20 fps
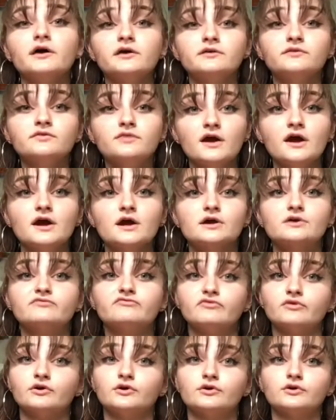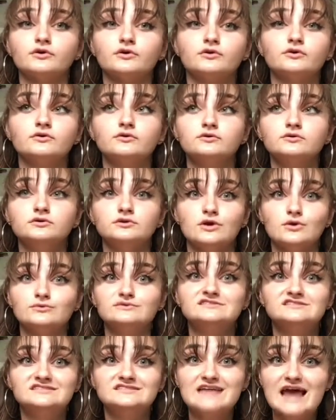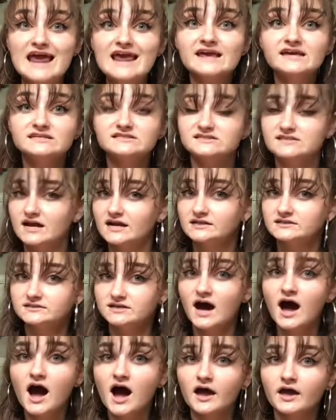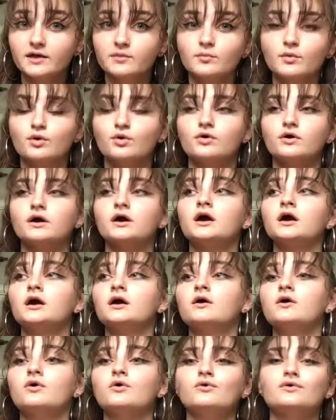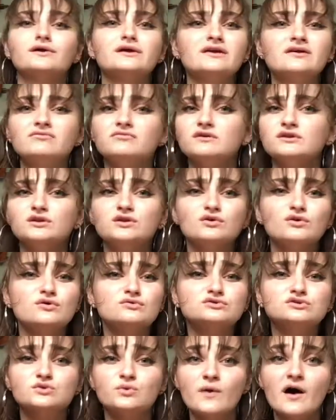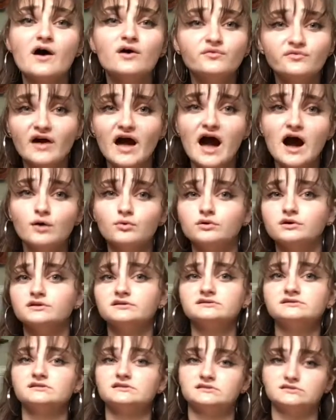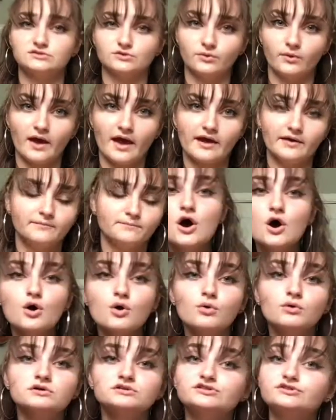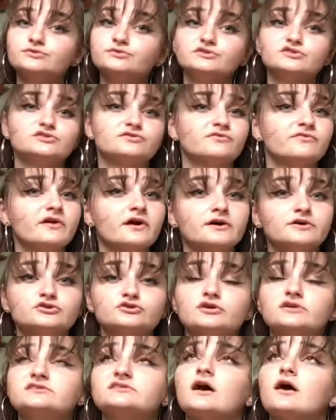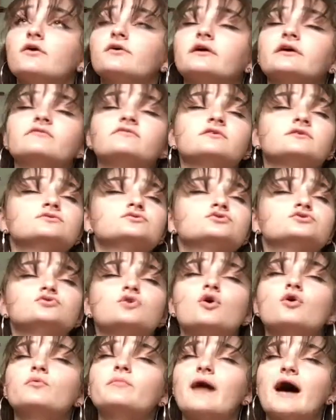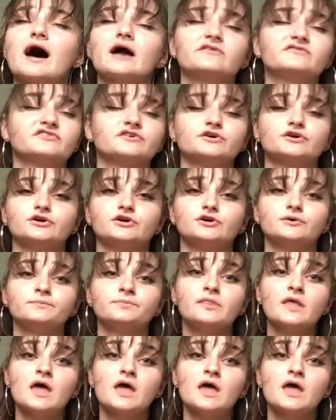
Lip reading: in there for, you know, days at a time, or even, you know, 12 hours, it's okay. Oh, she was just very stressed out, and I felt so bad for her.